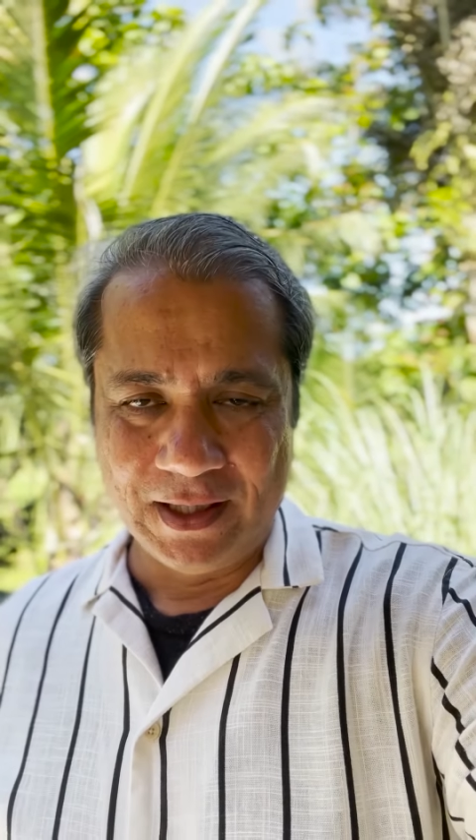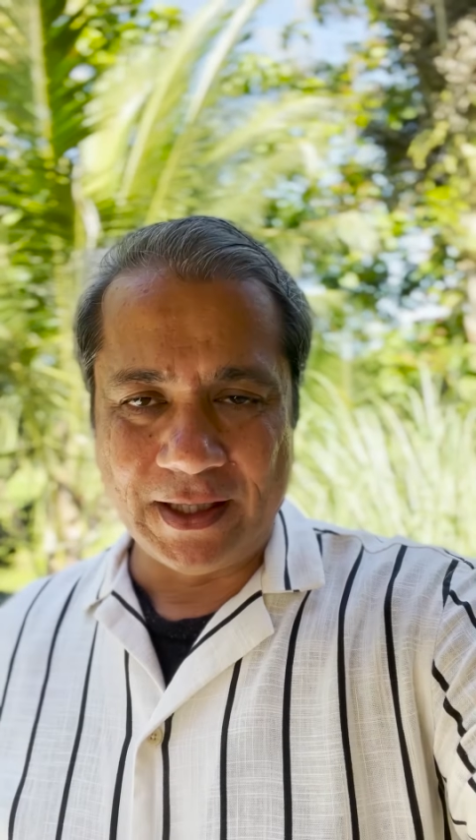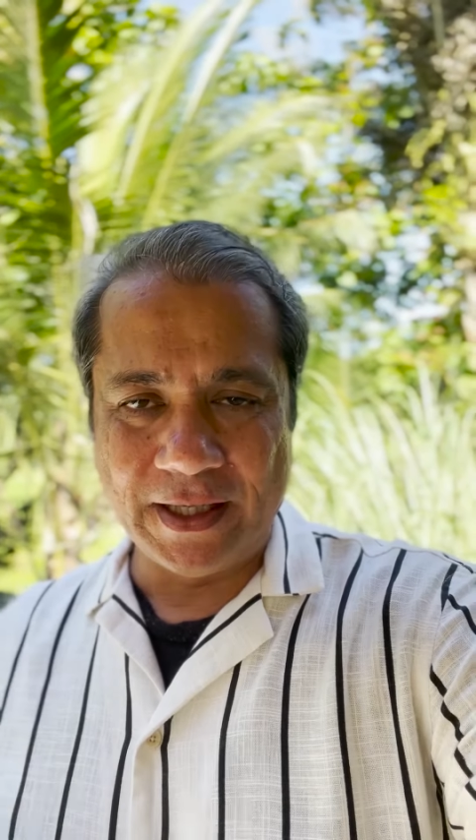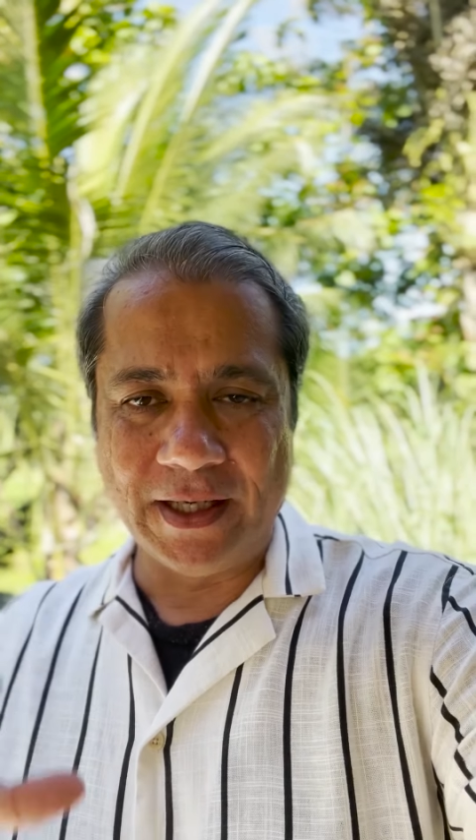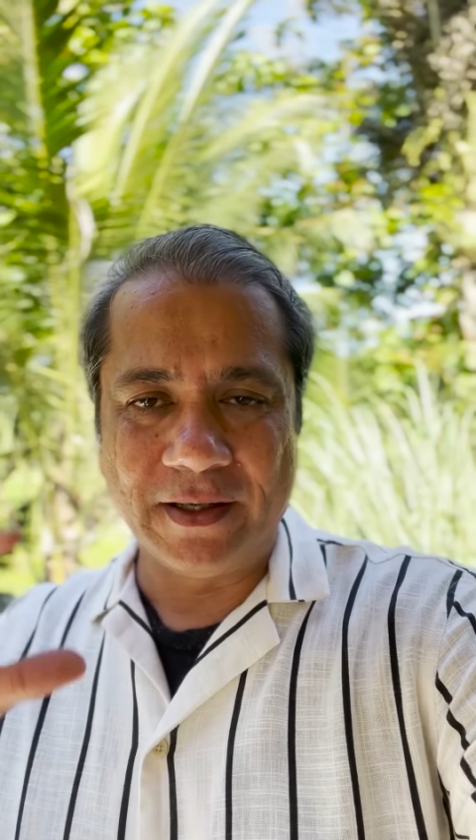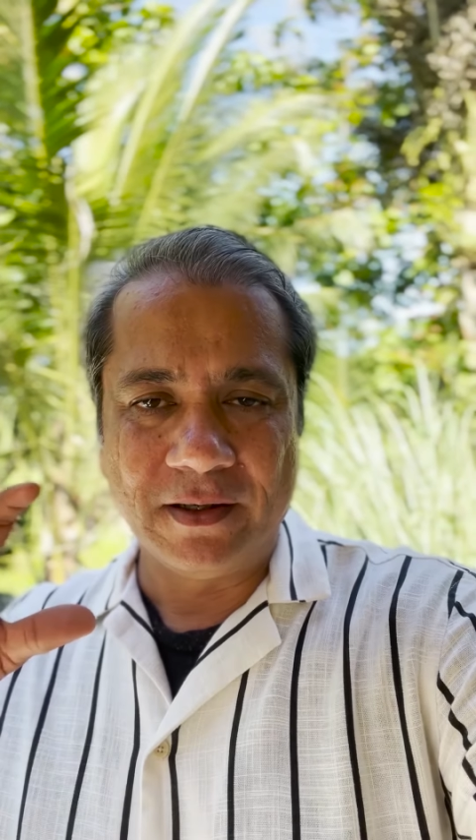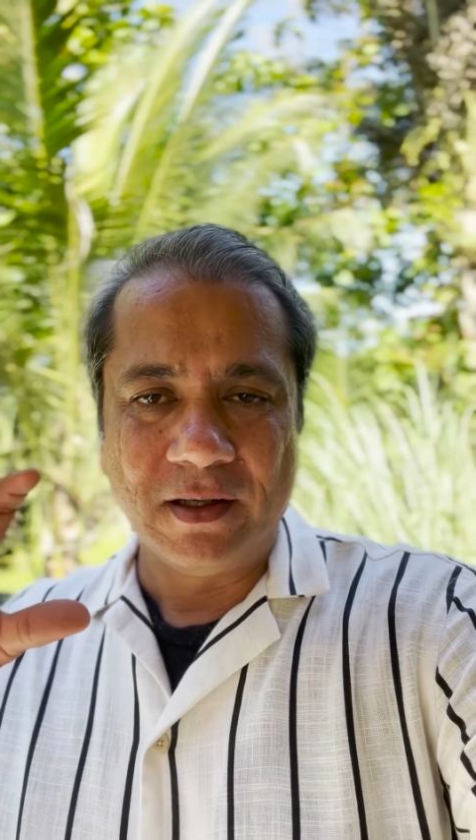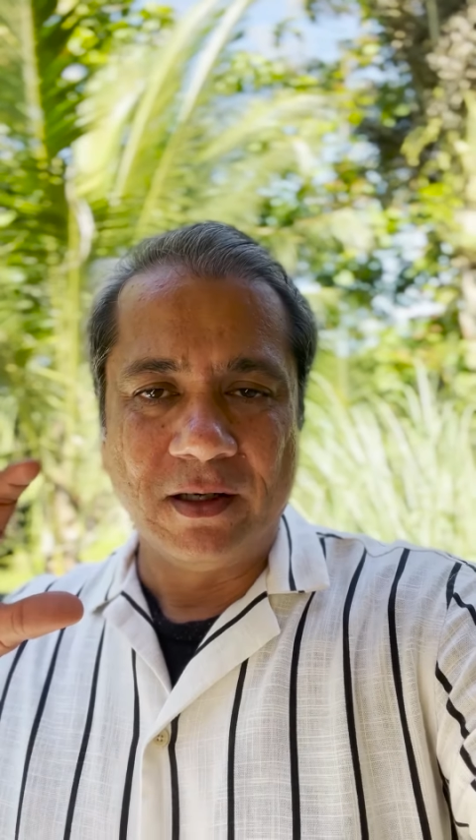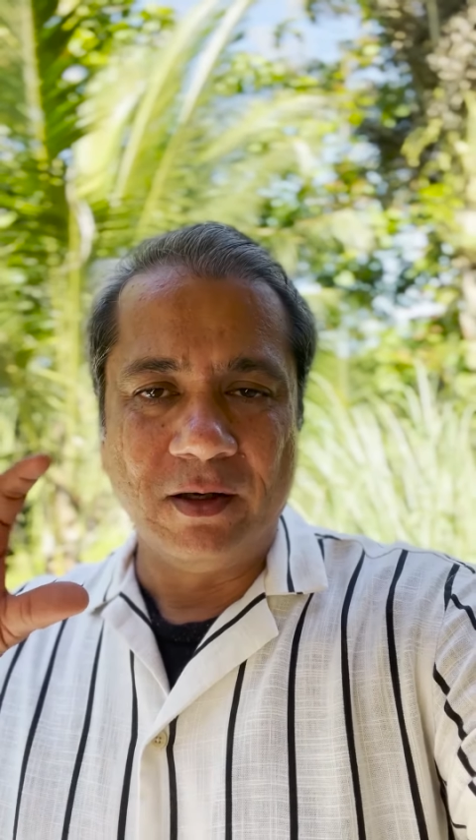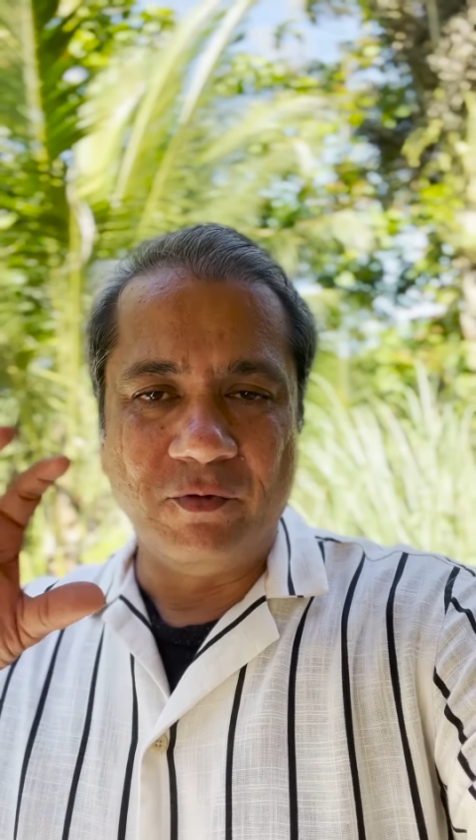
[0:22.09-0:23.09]
Here
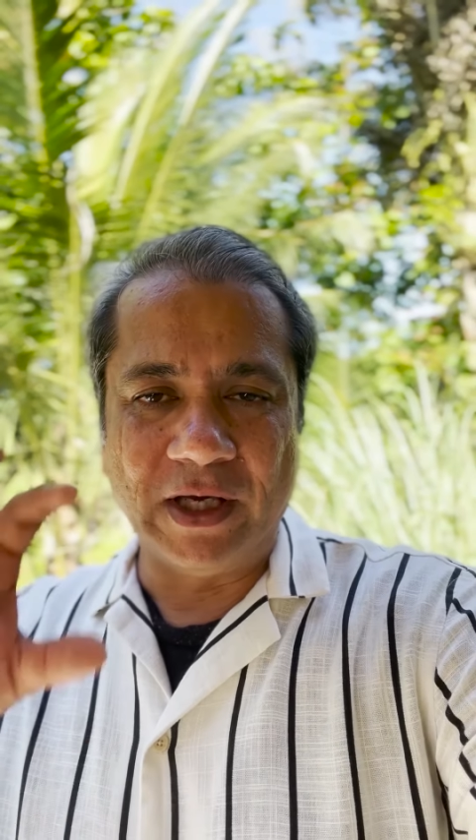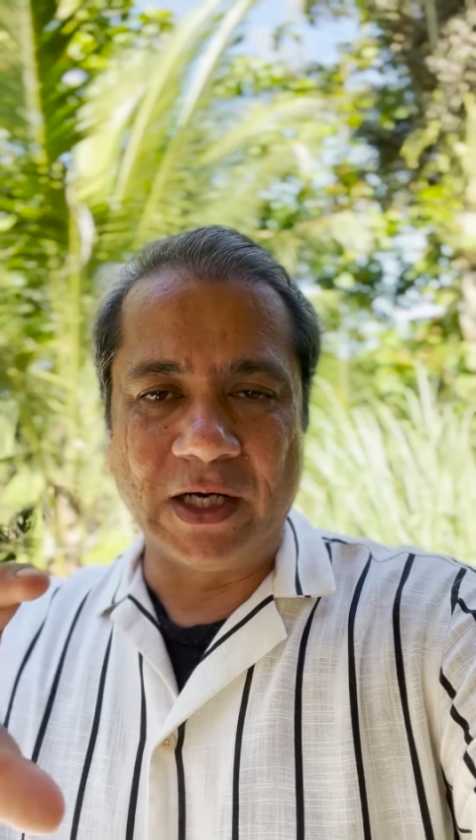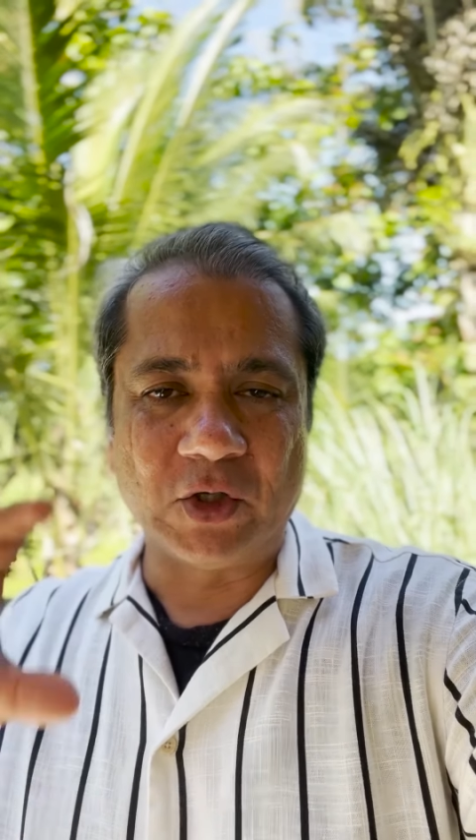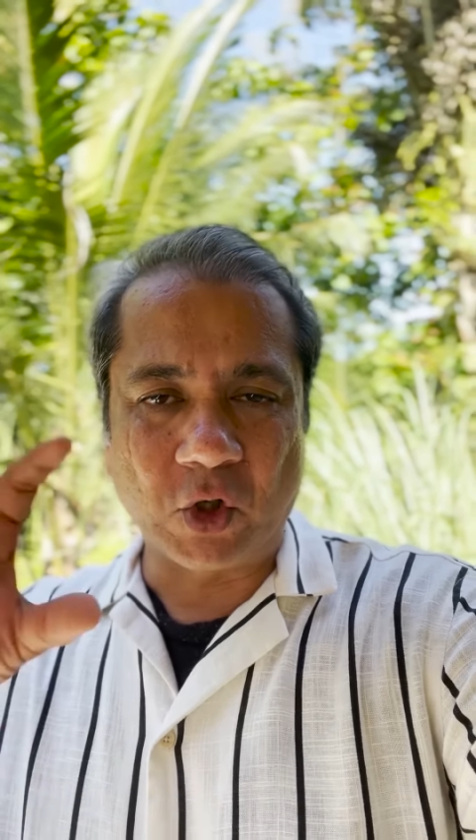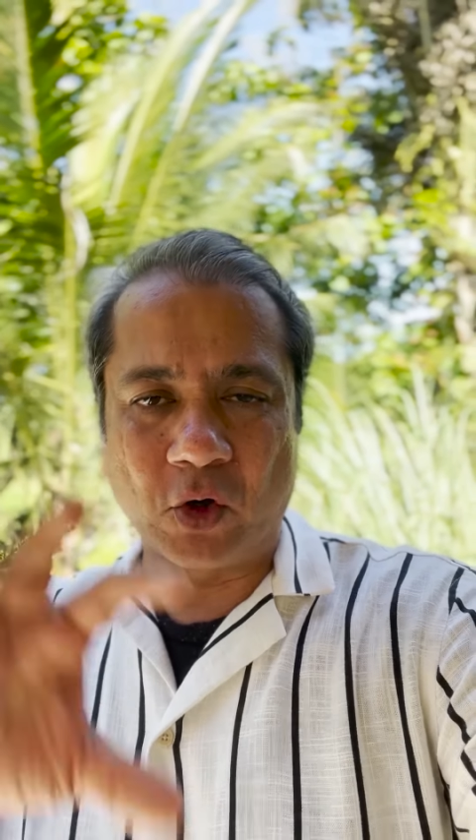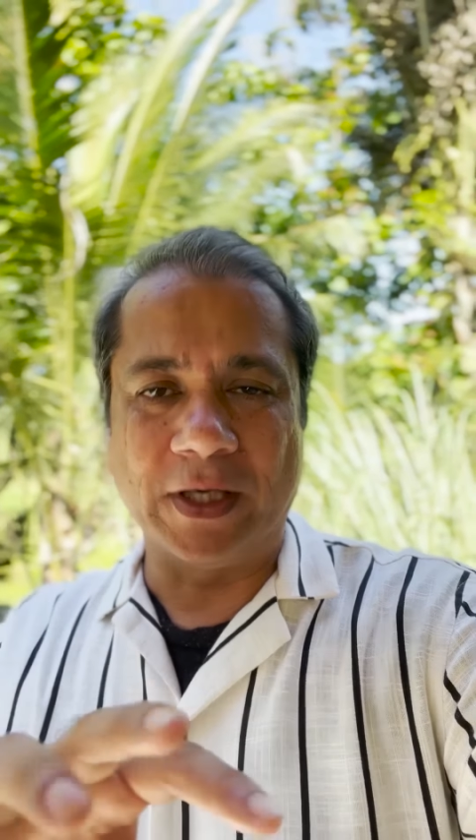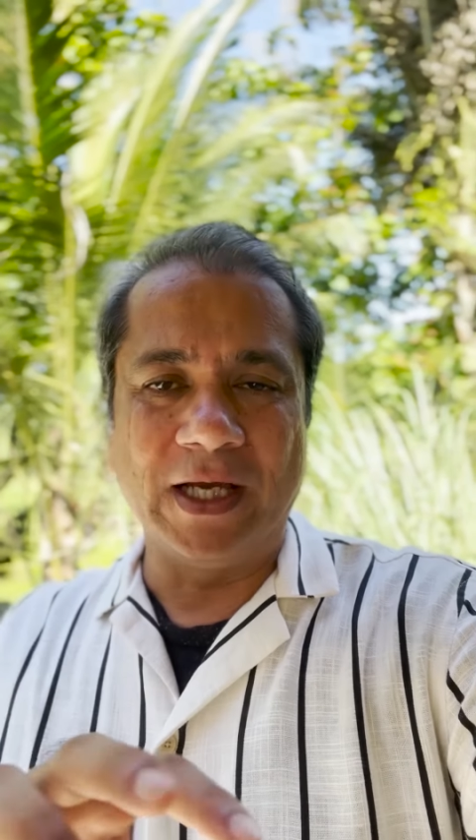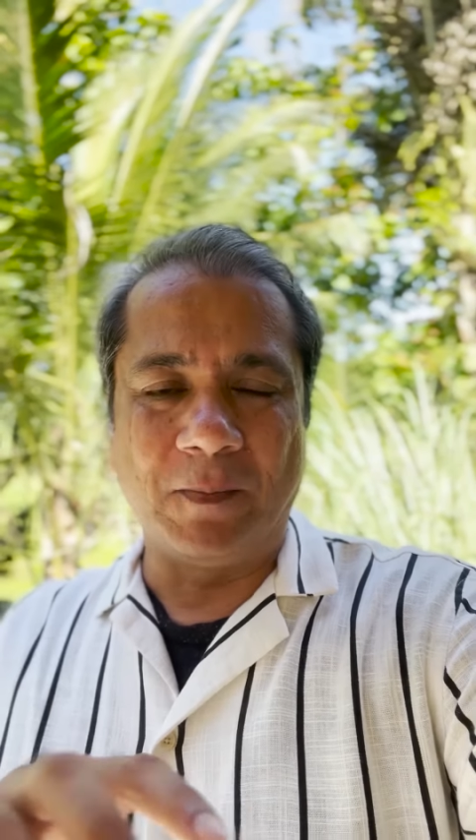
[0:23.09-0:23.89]
we are talking